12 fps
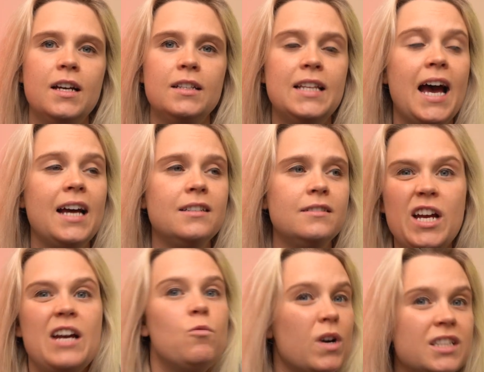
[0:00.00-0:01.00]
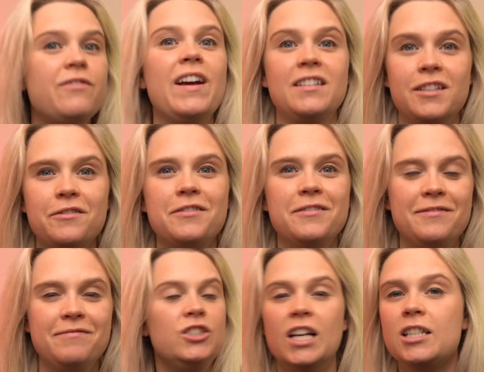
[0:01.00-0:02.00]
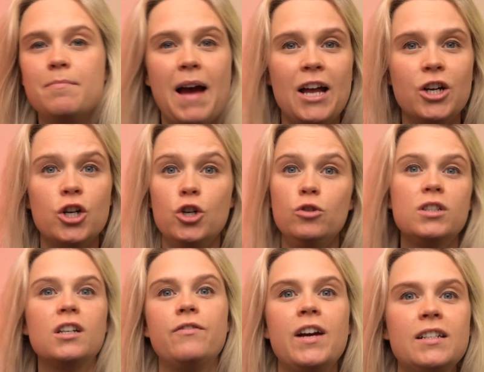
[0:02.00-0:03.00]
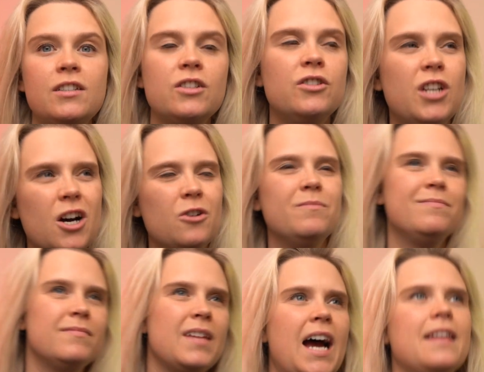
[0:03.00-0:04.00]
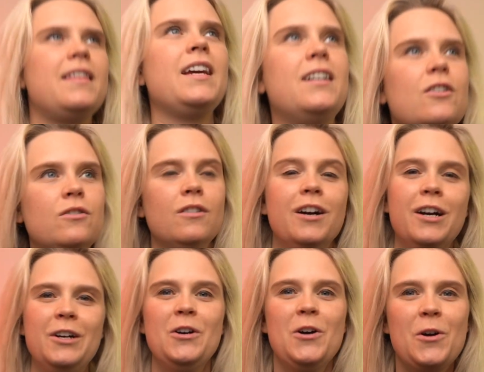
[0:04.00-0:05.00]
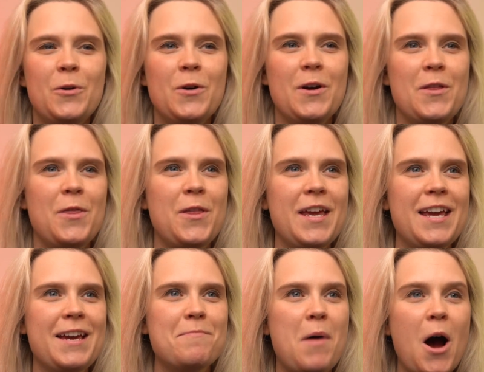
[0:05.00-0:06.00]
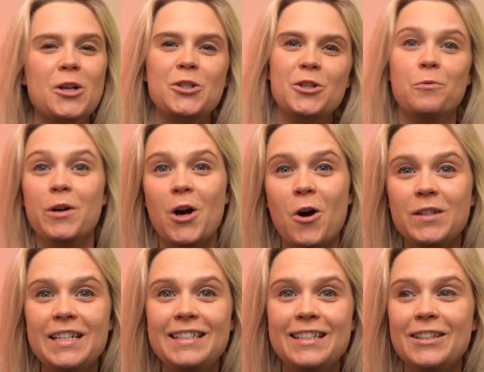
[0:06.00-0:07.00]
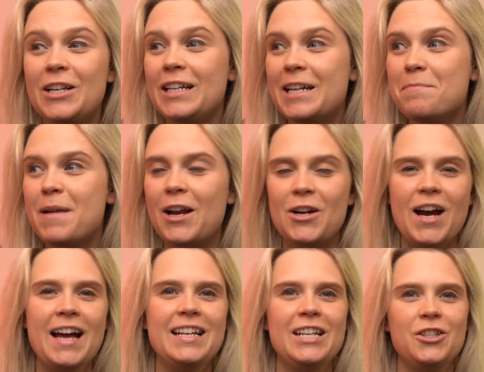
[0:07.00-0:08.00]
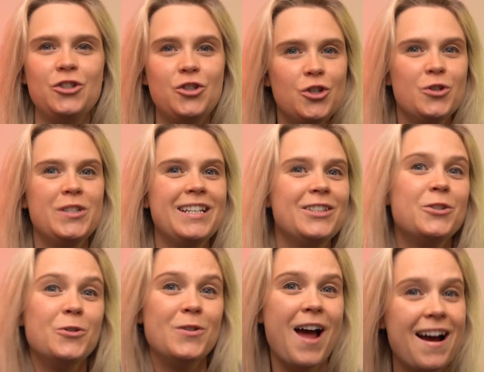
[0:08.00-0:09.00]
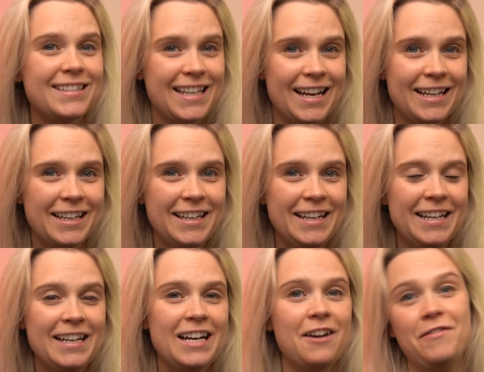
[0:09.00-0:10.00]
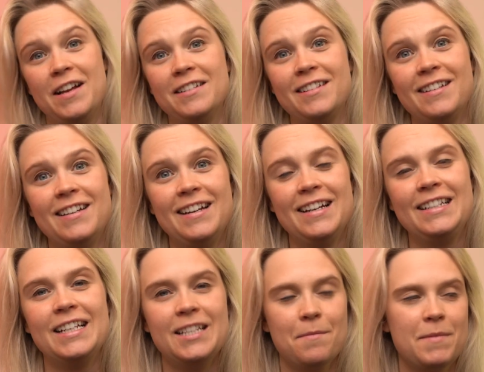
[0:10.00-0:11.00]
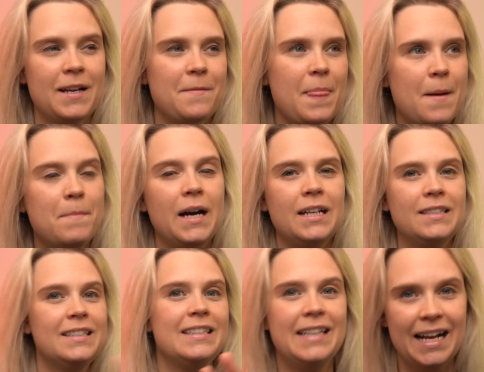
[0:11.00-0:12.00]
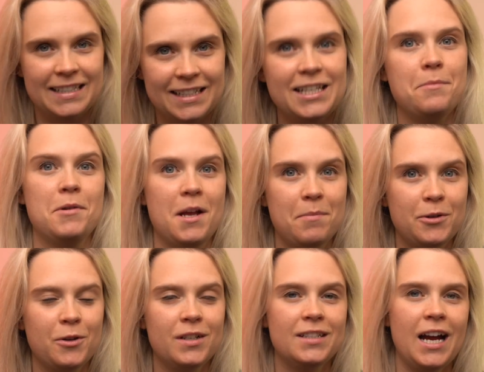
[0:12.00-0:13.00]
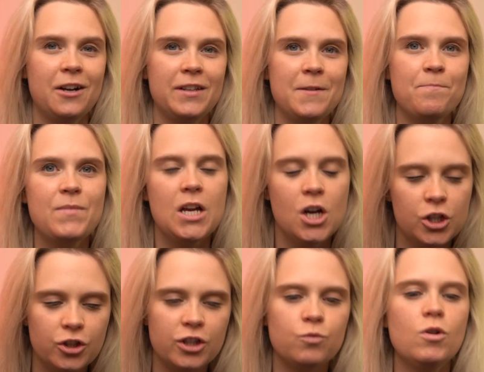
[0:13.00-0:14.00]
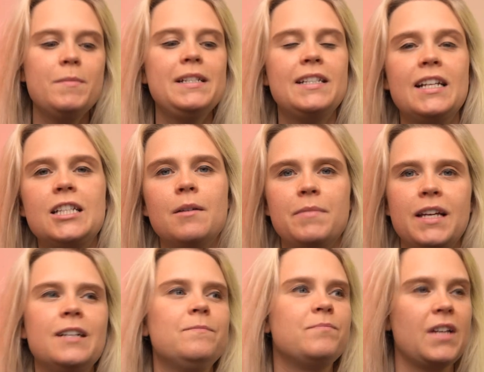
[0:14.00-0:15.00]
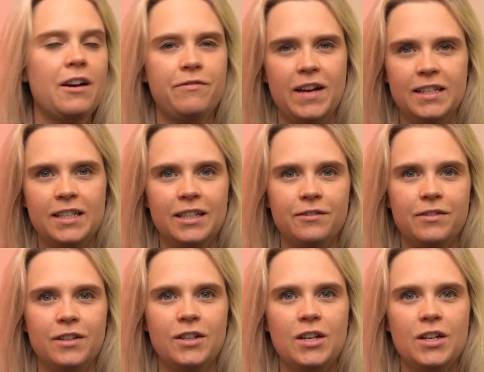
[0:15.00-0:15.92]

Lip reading: that was offensive. Does it matter who took offense? No. I think the posture we all need to get better at is choosing to not take offense to something. But that's a separate episode entirely. So this woman said something offensive